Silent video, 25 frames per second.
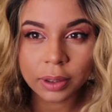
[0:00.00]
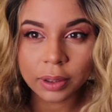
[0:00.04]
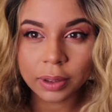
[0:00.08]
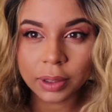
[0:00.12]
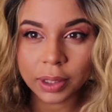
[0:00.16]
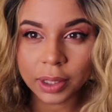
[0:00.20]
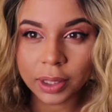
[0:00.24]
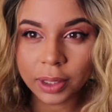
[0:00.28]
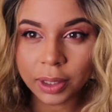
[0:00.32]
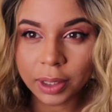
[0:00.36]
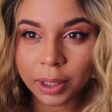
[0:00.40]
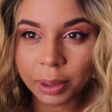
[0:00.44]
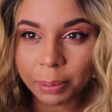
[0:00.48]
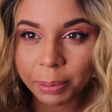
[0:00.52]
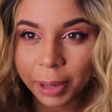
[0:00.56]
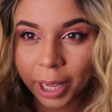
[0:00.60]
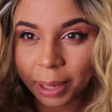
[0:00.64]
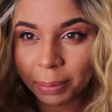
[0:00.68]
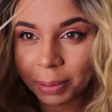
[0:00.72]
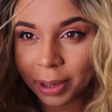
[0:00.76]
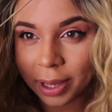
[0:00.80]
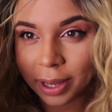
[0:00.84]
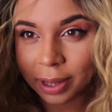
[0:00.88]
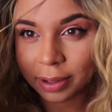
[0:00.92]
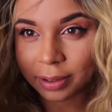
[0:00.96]
If you get your
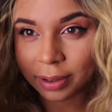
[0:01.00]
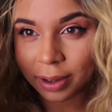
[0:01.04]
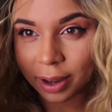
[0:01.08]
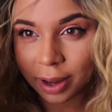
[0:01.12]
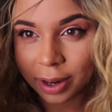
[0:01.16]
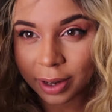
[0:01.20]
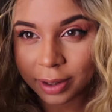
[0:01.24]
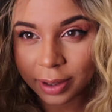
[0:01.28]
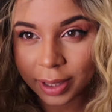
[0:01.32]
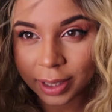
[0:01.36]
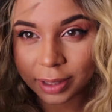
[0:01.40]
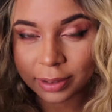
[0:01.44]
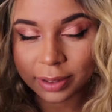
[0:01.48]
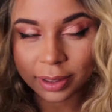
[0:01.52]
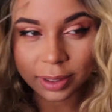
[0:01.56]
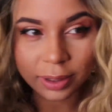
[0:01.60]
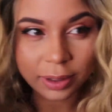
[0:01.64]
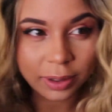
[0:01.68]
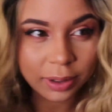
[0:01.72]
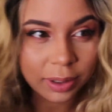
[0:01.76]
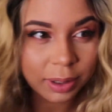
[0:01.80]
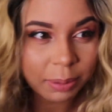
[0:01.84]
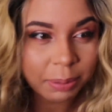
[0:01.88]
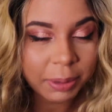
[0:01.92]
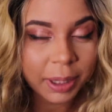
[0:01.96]
baby hairs, it kind of makes it
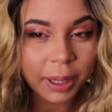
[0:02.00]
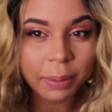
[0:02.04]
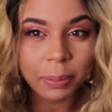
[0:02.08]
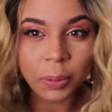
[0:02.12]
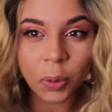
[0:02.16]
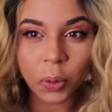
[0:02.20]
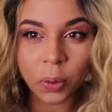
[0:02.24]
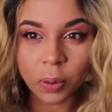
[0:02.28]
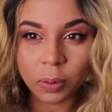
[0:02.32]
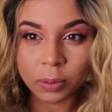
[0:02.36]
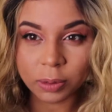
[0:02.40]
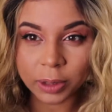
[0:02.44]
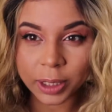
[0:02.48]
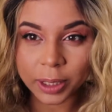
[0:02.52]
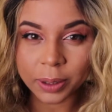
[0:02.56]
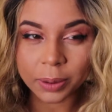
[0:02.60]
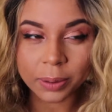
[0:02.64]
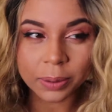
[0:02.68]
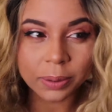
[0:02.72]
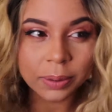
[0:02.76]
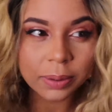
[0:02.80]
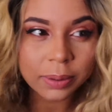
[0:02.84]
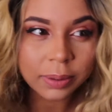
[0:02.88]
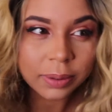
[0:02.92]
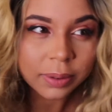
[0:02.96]
look a bit more
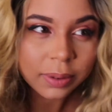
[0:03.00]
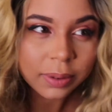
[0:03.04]
real.